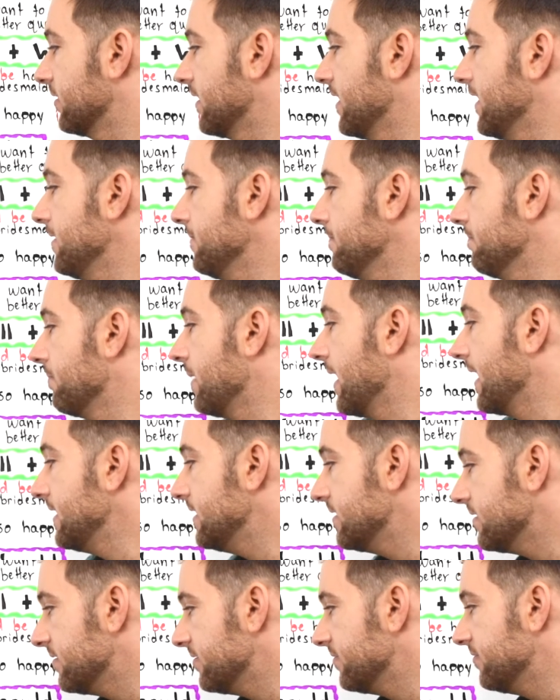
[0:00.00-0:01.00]
okay,
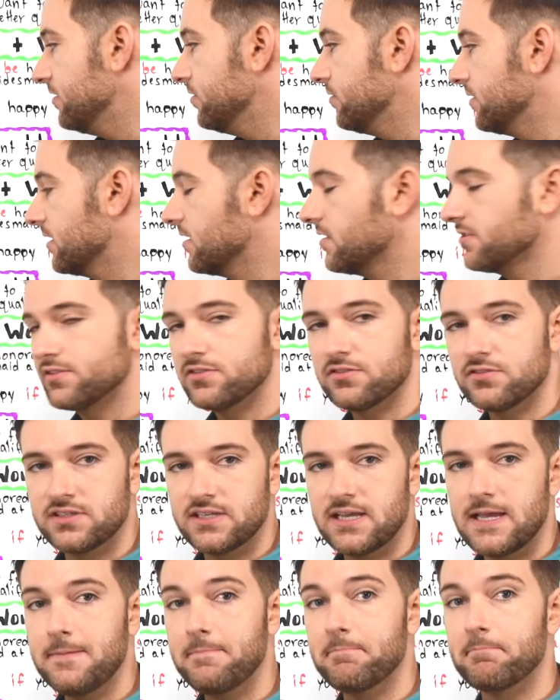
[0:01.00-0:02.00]
might have, you can also
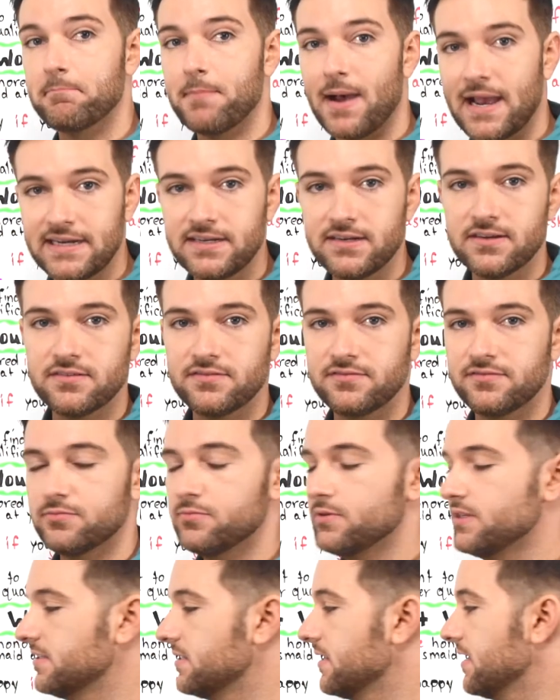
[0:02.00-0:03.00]
say, might
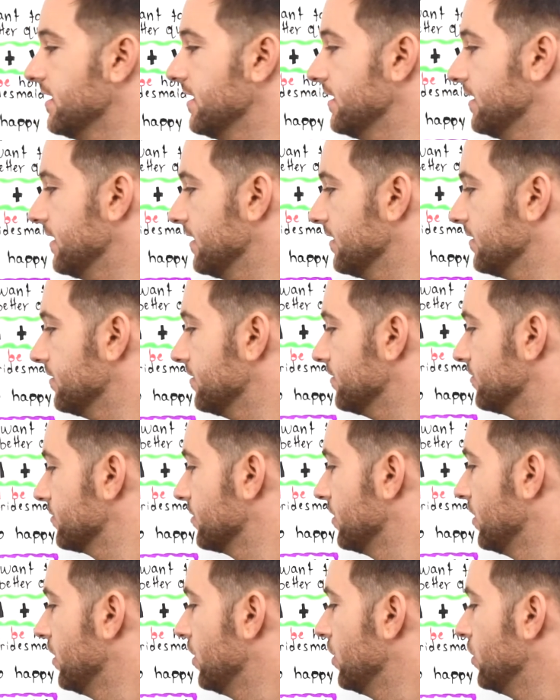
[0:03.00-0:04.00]
have, we say in English.